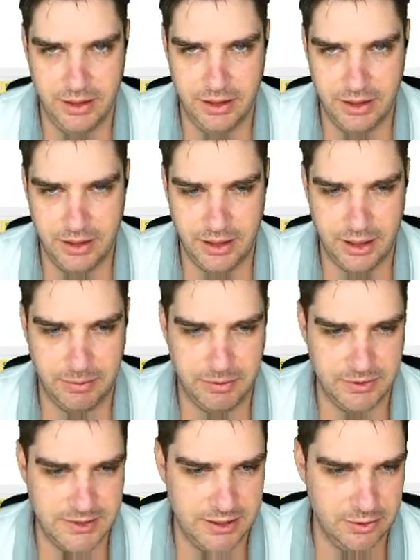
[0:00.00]
You
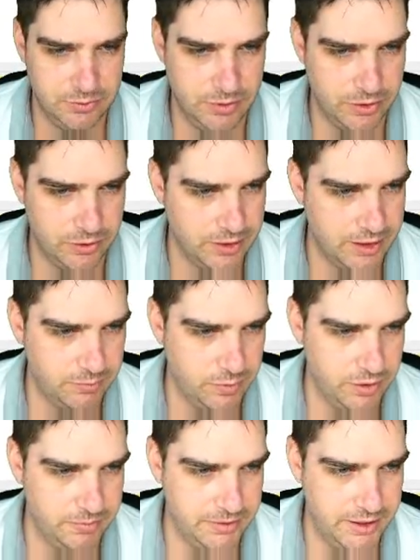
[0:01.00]
can see here as well that the live
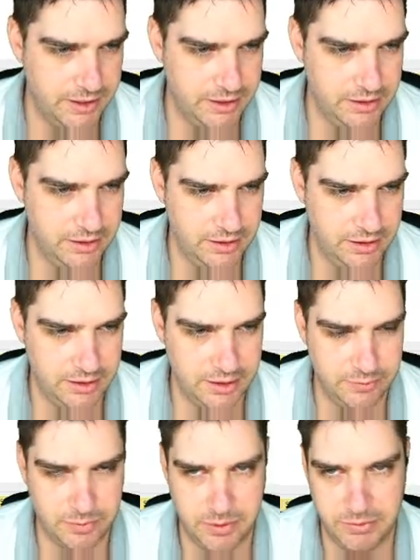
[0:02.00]
query plan and
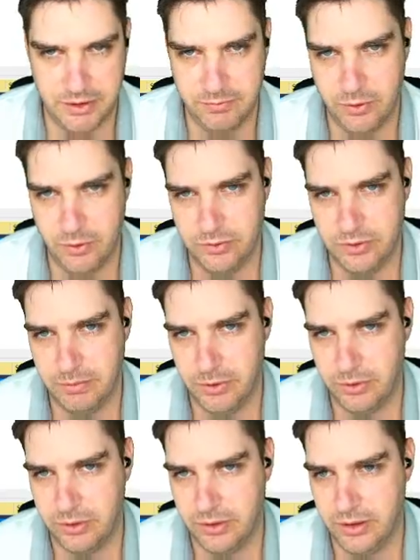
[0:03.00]
live parameter infos are
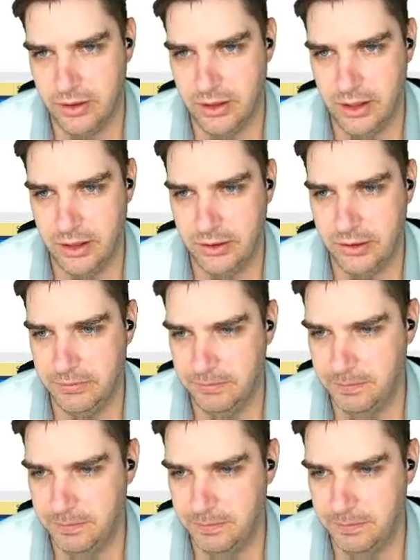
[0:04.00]
both null.